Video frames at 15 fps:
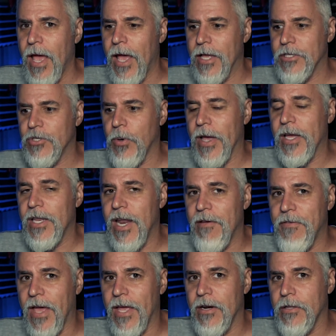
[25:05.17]
and so I could
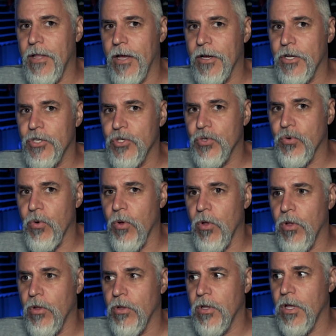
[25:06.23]
have analog
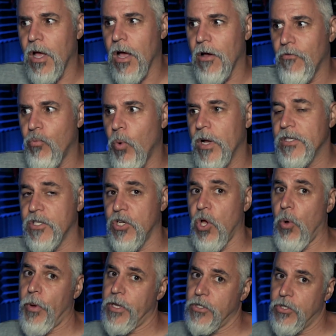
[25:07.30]
control of what's
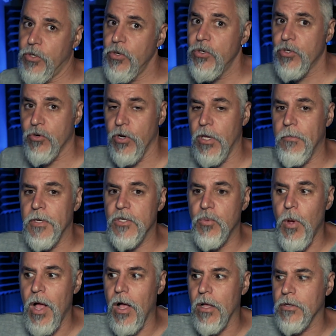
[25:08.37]
going to stream as
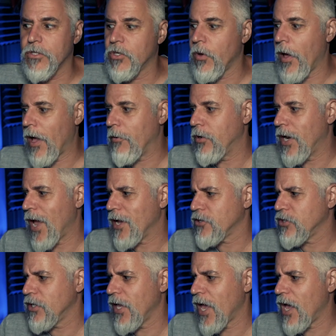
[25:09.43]
well. So I would
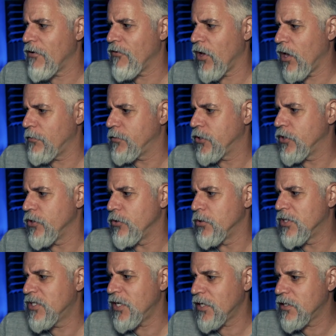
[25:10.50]
actually have up to
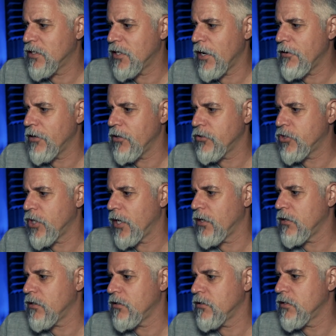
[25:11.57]
6 stereo
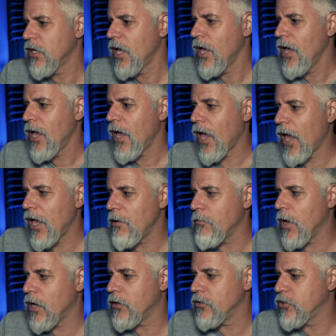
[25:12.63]
channels, 8
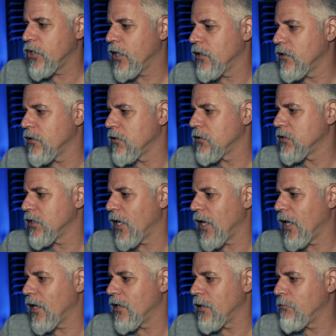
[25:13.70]
mono channels,
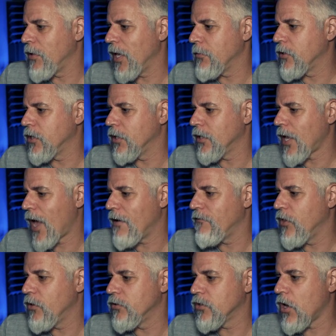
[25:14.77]
and be able to have
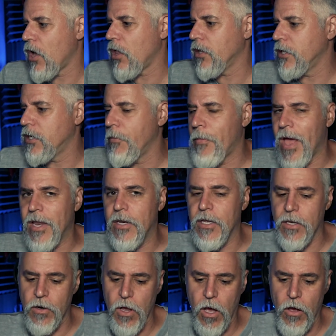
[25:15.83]
those all
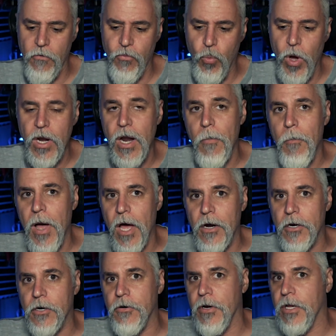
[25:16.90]
independent of what I'm
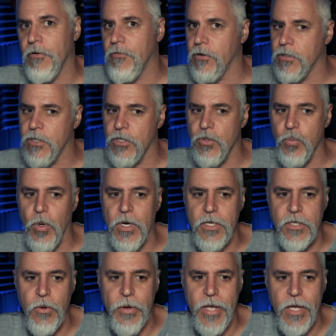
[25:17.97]
monitoring versus what
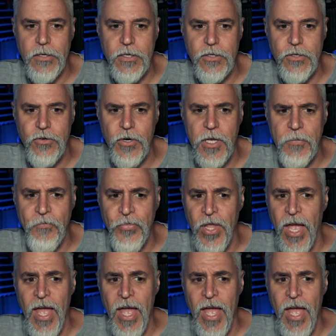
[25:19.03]
is going out to stream.